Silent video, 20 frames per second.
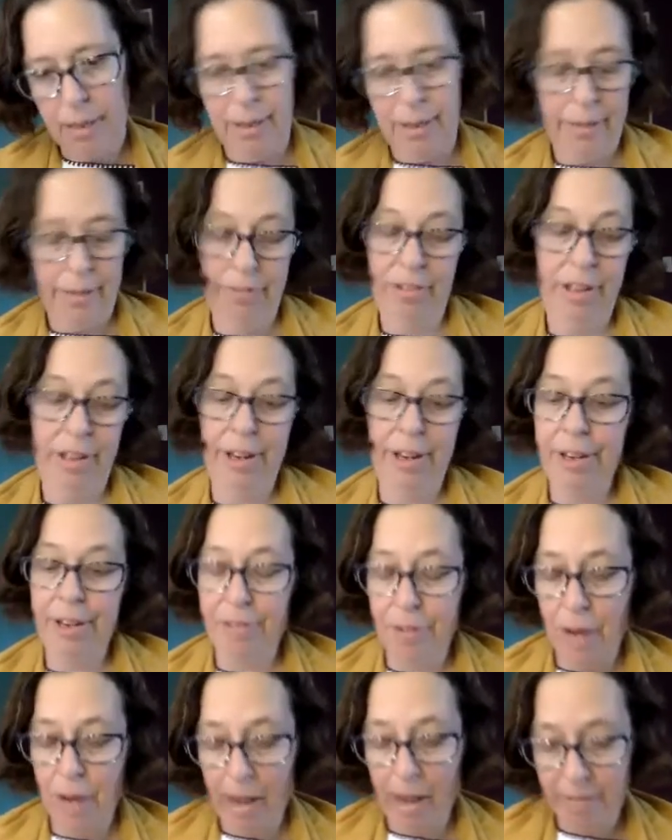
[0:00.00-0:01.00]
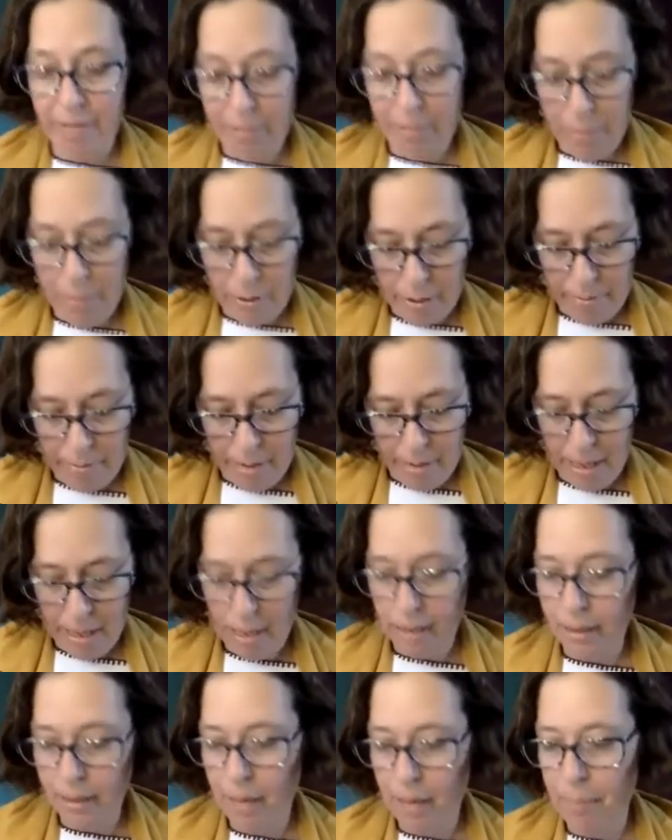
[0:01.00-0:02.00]
if any of you have the book already,
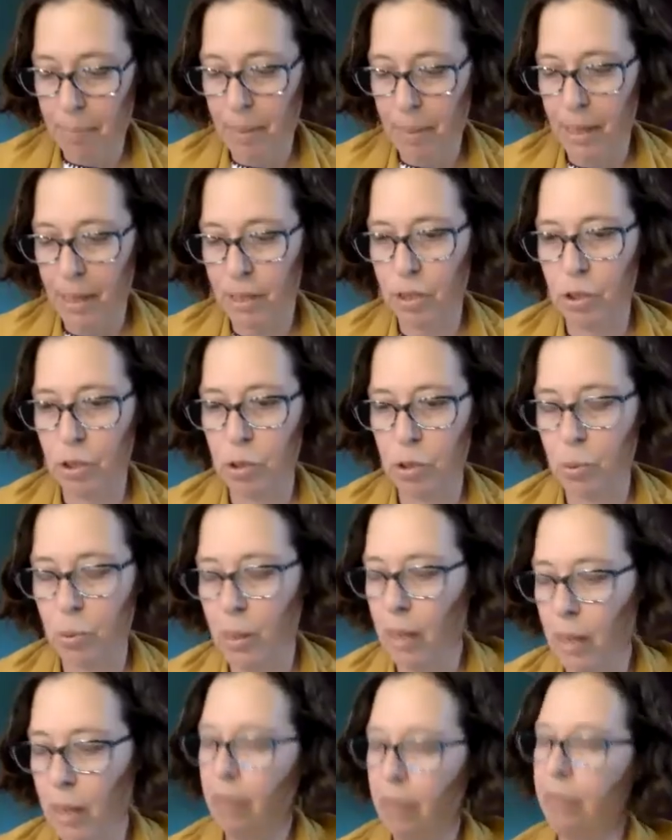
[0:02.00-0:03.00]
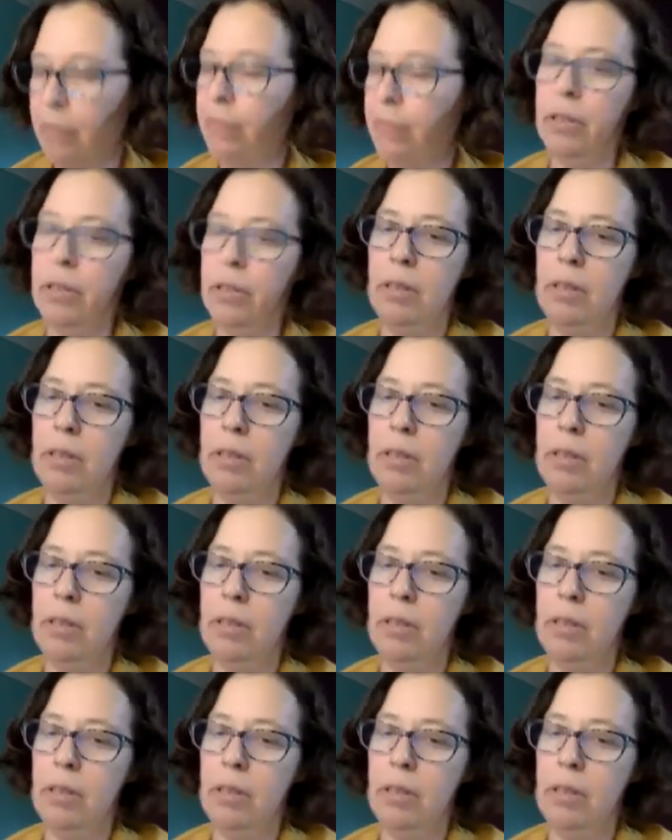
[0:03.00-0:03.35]
it's on page 12.